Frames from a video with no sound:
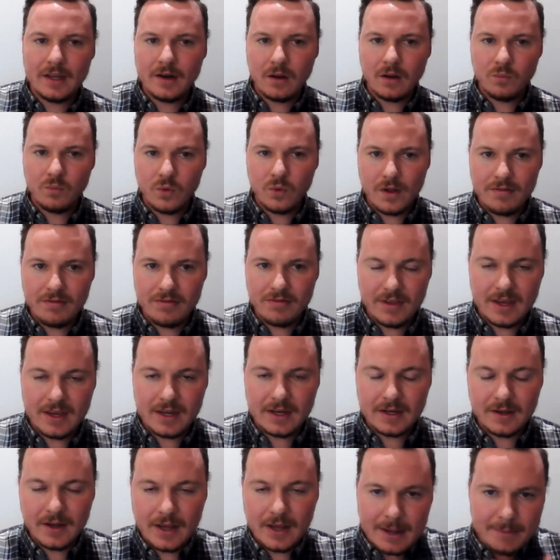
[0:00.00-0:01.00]
hit on one
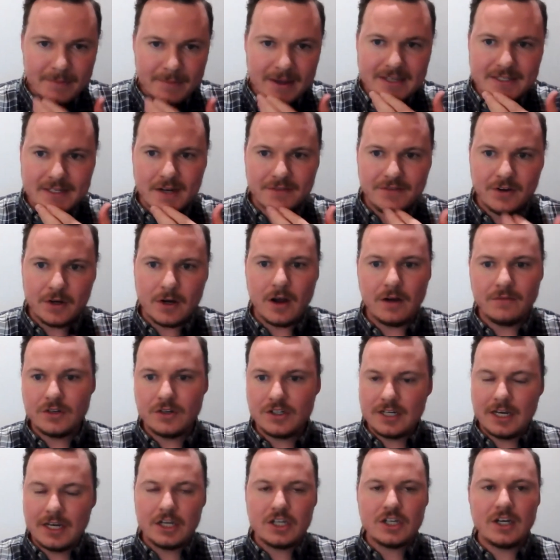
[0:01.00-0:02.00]
thing uh, based off a
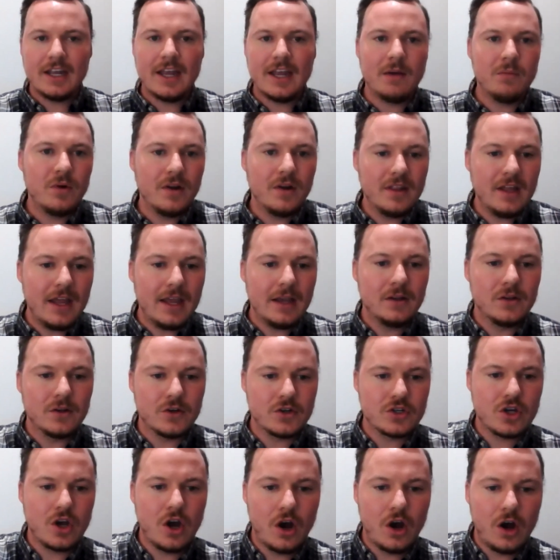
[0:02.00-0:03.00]
conversation. I had one of the
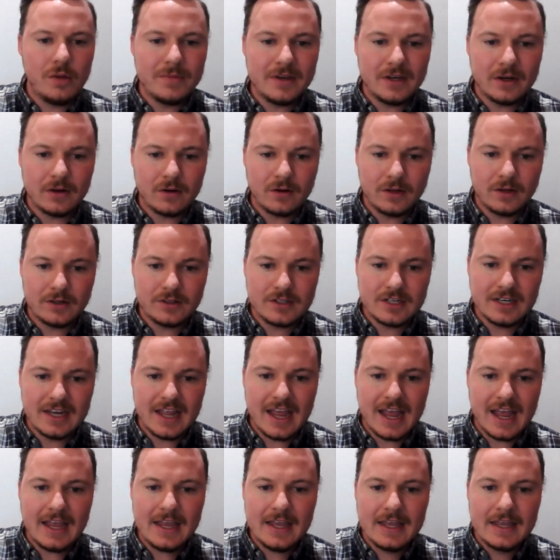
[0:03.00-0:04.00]
anglers call me earlier
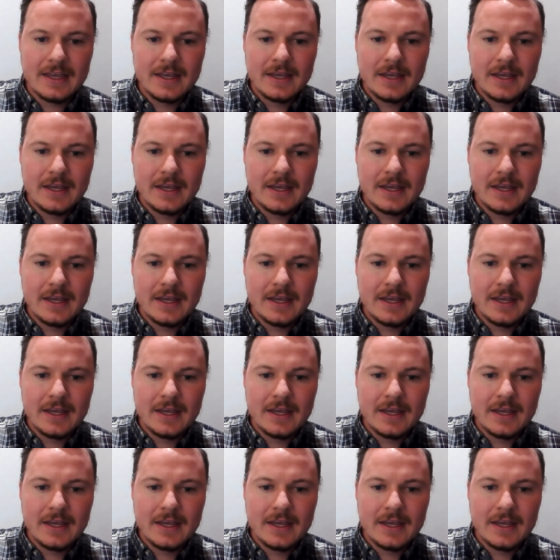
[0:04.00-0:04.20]
today.